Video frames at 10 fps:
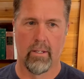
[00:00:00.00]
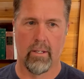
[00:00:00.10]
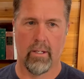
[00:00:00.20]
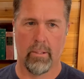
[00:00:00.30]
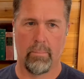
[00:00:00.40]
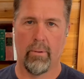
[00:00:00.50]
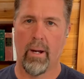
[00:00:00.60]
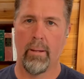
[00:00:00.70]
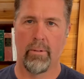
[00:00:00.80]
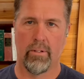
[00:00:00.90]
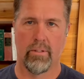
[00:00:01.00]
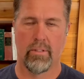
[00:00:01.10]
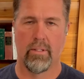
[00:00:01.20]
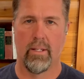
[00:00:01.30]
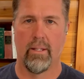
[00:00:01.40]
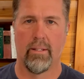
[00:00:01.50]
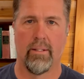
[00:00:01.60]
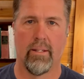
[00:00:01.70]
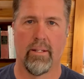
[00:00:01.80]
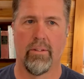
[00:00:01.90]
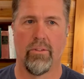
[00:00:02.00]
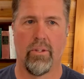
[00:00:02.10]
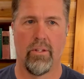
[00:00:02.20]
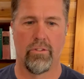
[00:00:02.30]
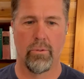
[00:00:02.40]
parameters, and